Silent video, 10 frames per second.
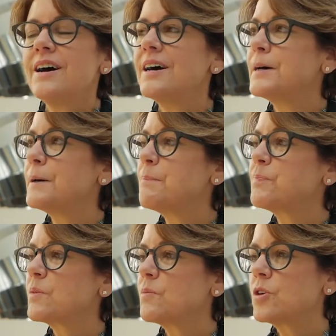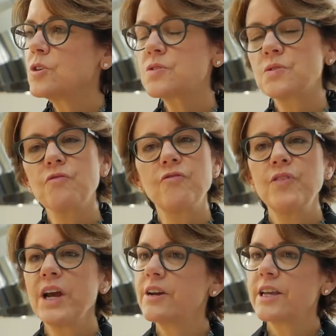
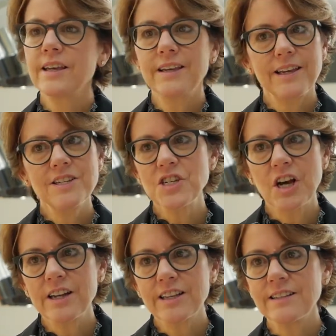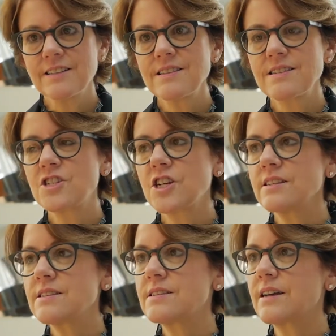Very engaged audience,
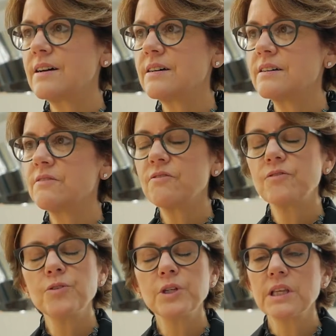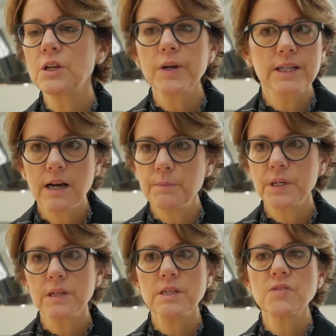just really great
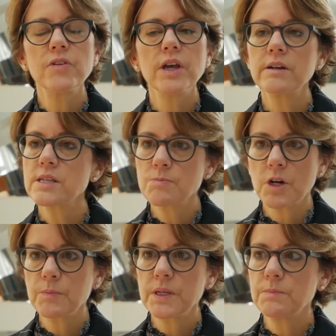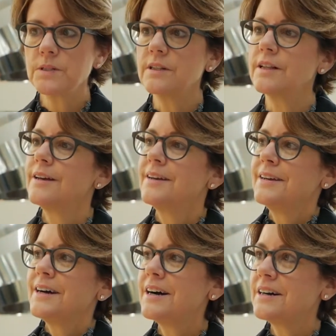companies, very smart people.
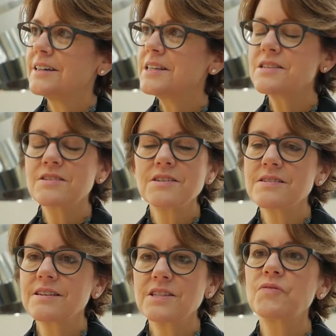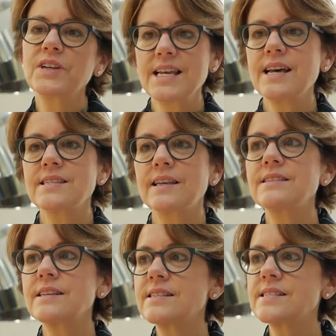It's fantastic.
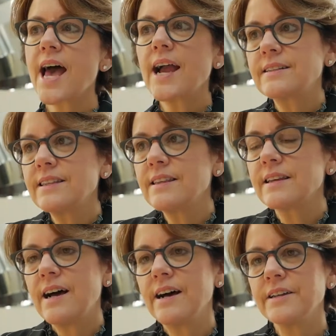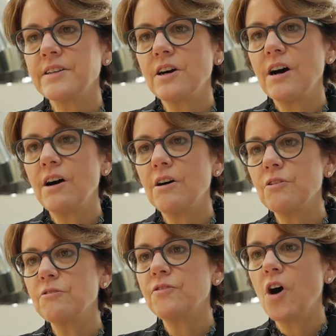It's exactly the kind
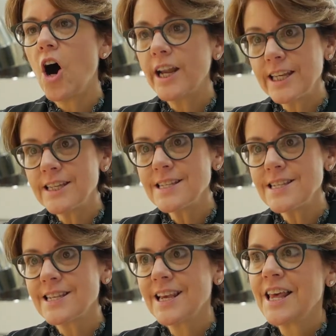of audience